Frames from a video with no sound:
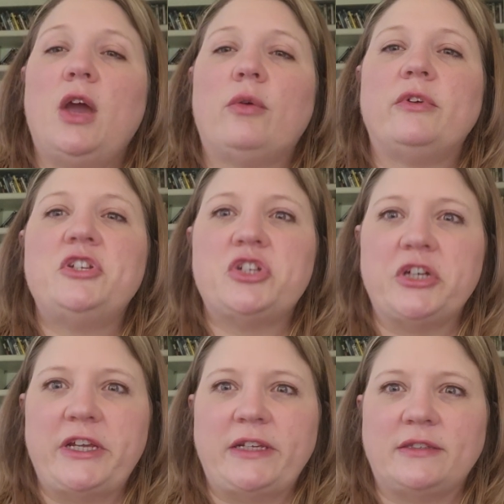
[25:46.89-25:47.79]

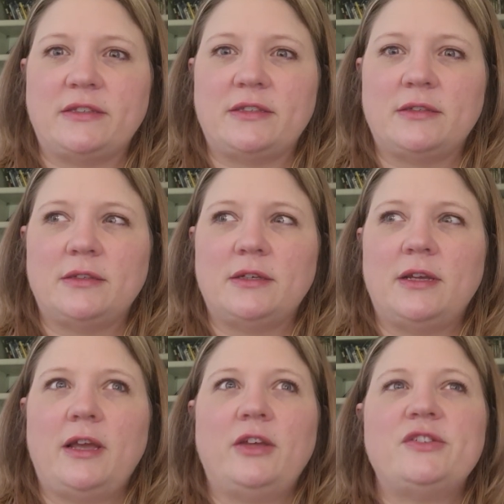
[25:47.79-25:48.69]
Retreats.
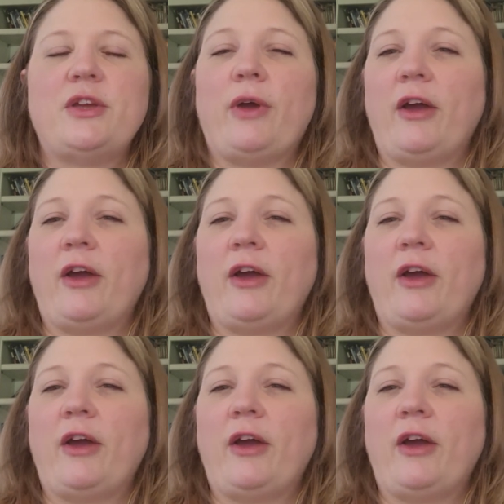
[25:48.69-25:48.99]
So